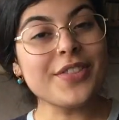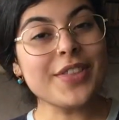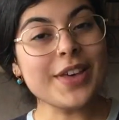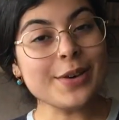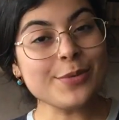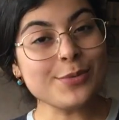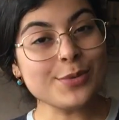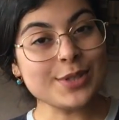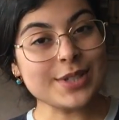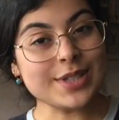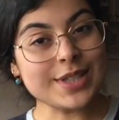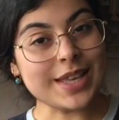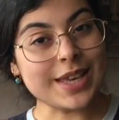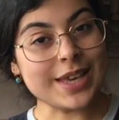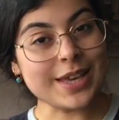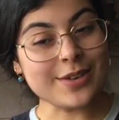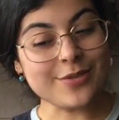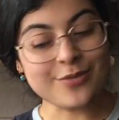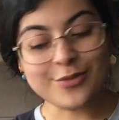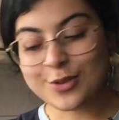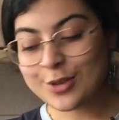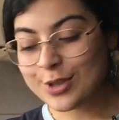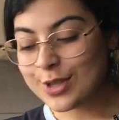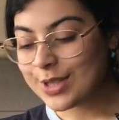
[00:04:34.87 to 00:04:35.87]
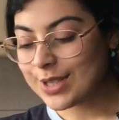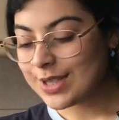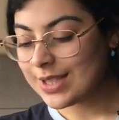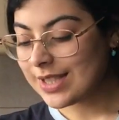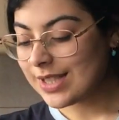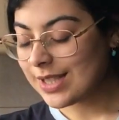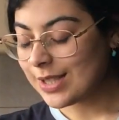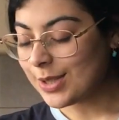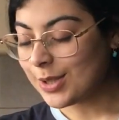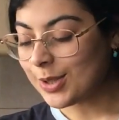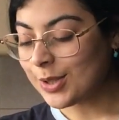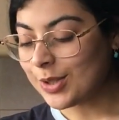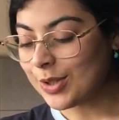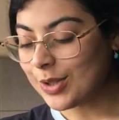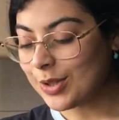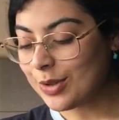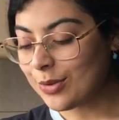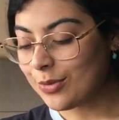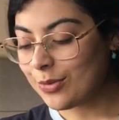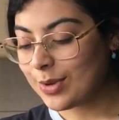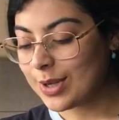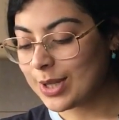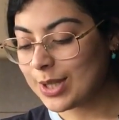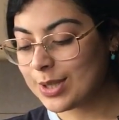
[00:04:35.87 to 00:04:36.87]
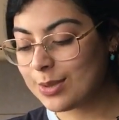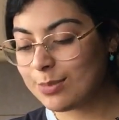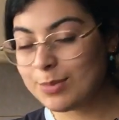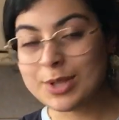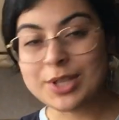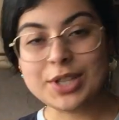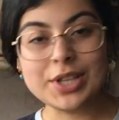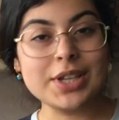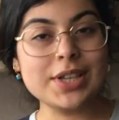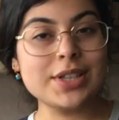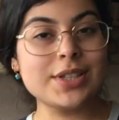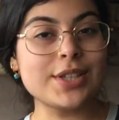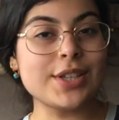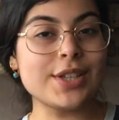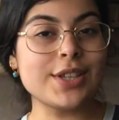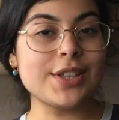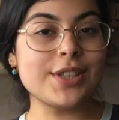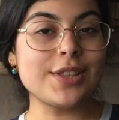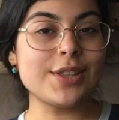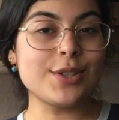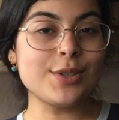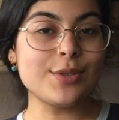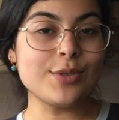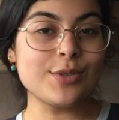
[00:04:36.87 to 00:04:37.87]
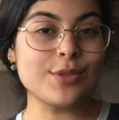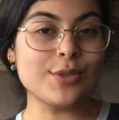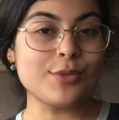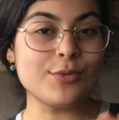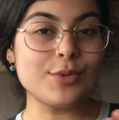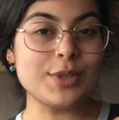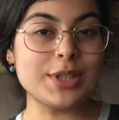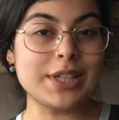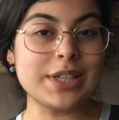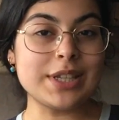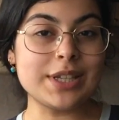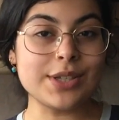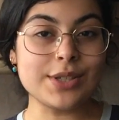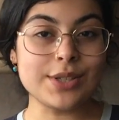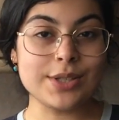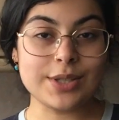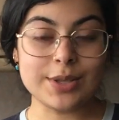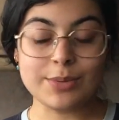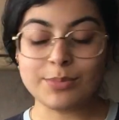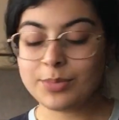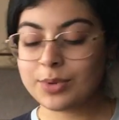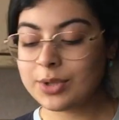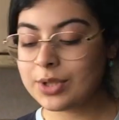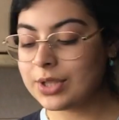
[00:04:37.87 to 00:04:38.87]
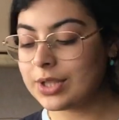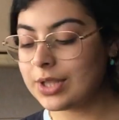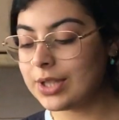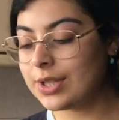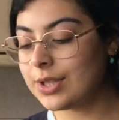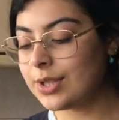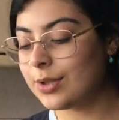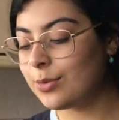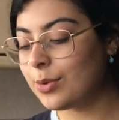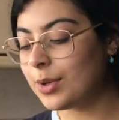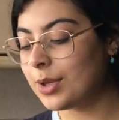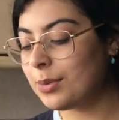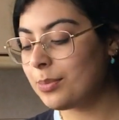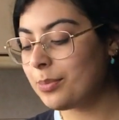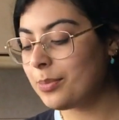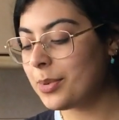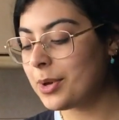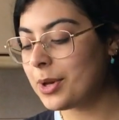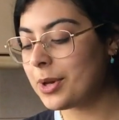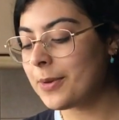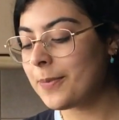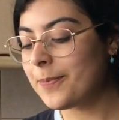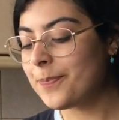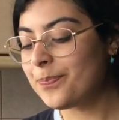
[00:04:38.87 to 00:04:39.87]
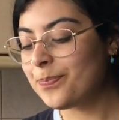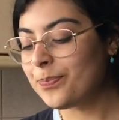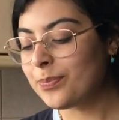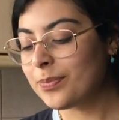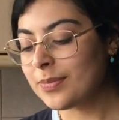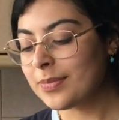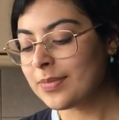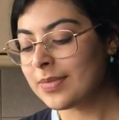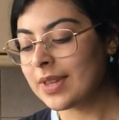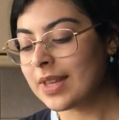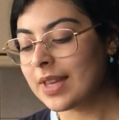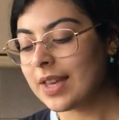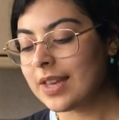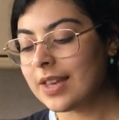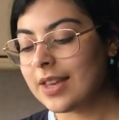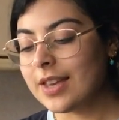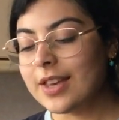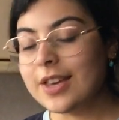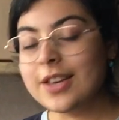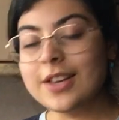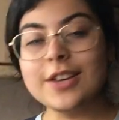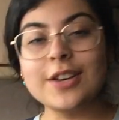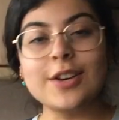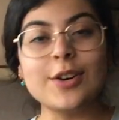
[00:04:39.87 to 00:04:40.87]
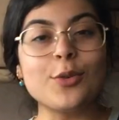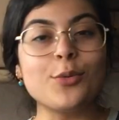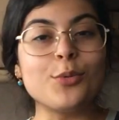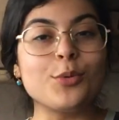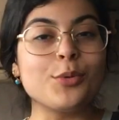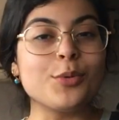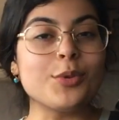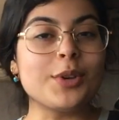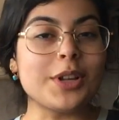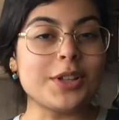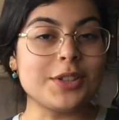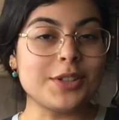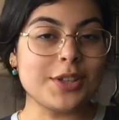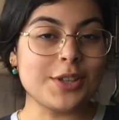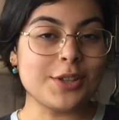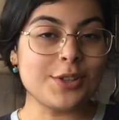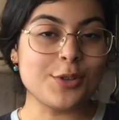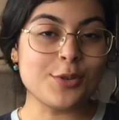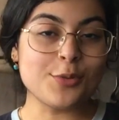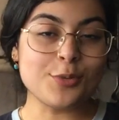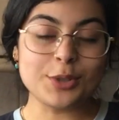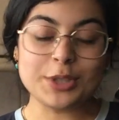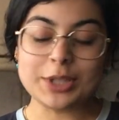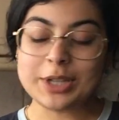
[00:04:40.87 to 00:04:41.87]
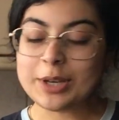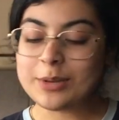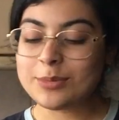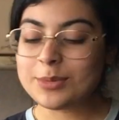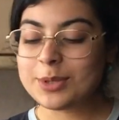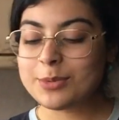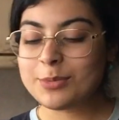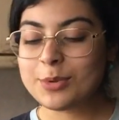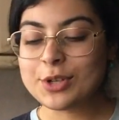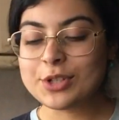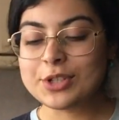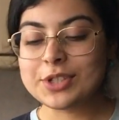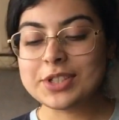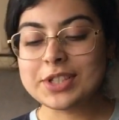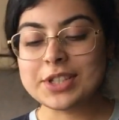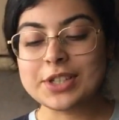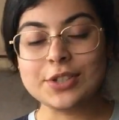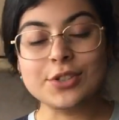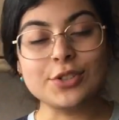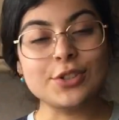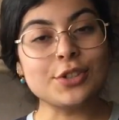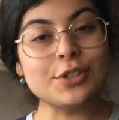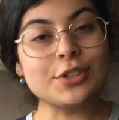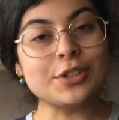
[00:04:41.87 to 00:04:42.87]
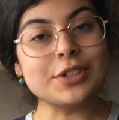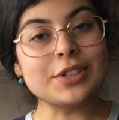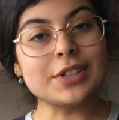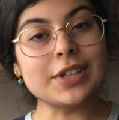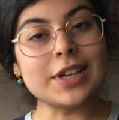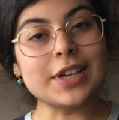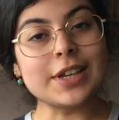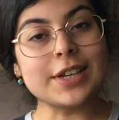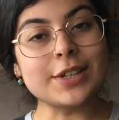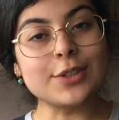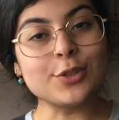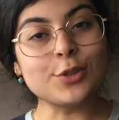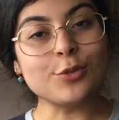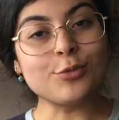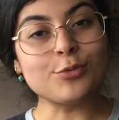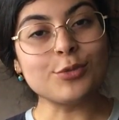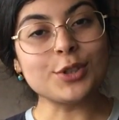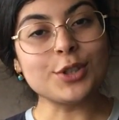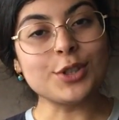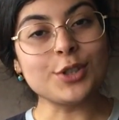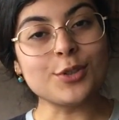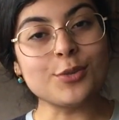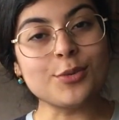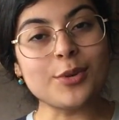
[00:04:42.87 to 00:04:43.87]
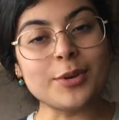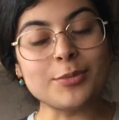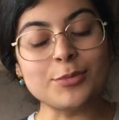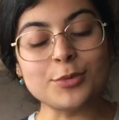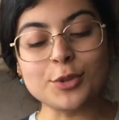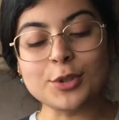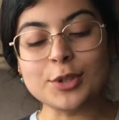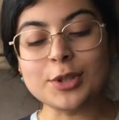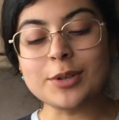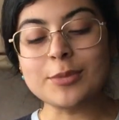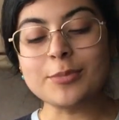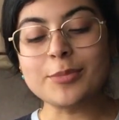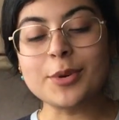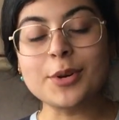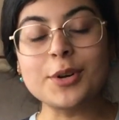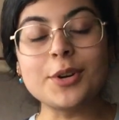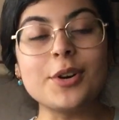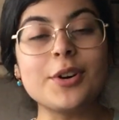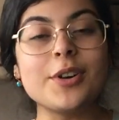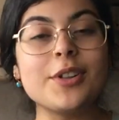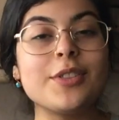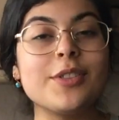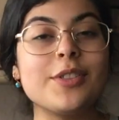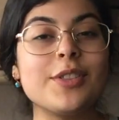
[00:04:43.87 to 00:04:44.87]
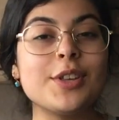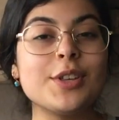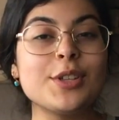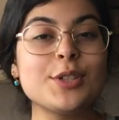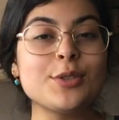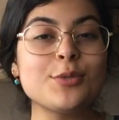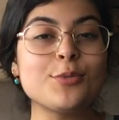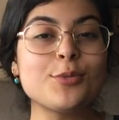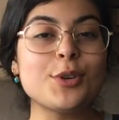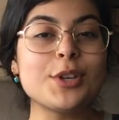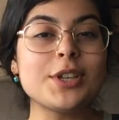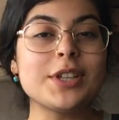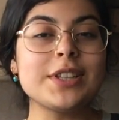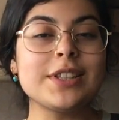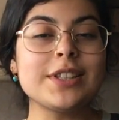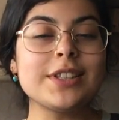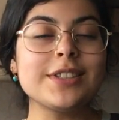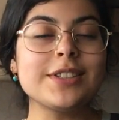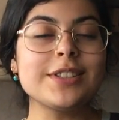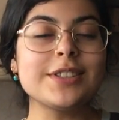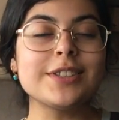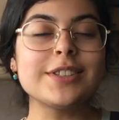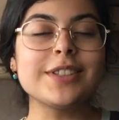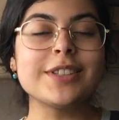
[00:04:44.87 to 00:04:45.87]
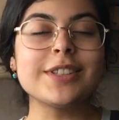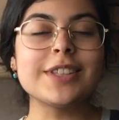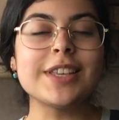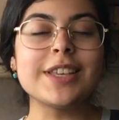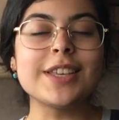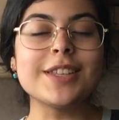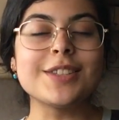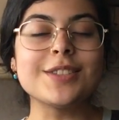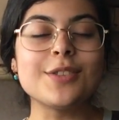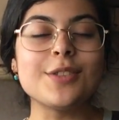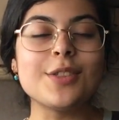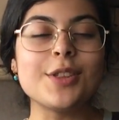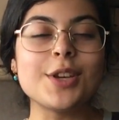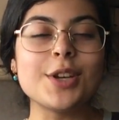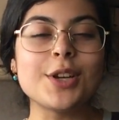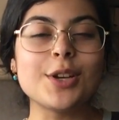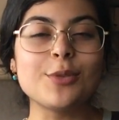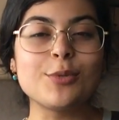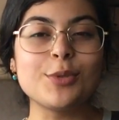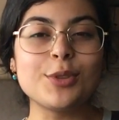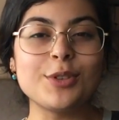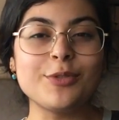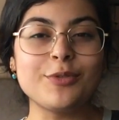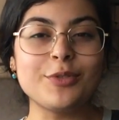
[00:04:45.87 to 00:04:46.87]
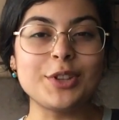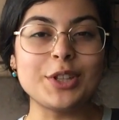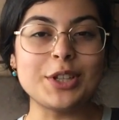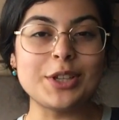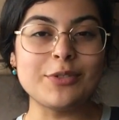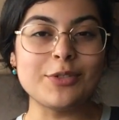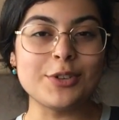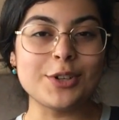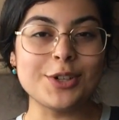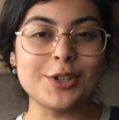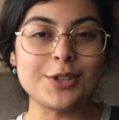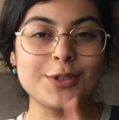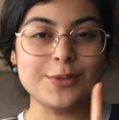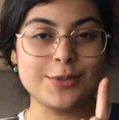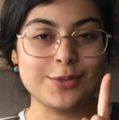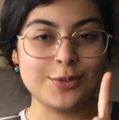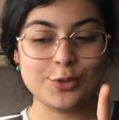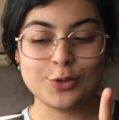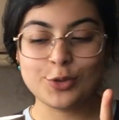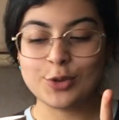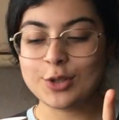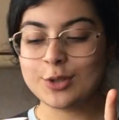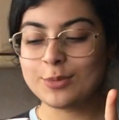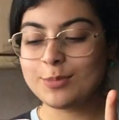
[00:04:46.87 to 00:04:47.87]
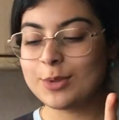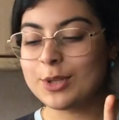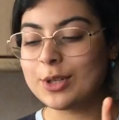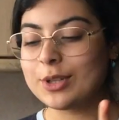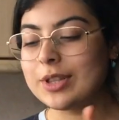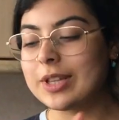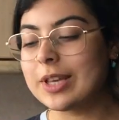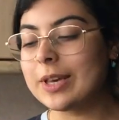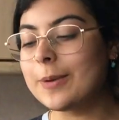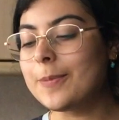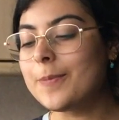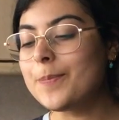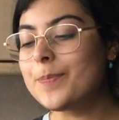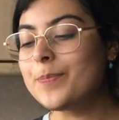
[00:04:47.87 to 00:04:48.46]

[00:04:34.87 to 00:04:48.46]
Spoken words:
that was that for this little recipe. Like I said, this was a really simple and easy one, but I'll tell you, when it comes to presentation, I don't really know what I'm doing, but this one is there with the flavour, trust me on that.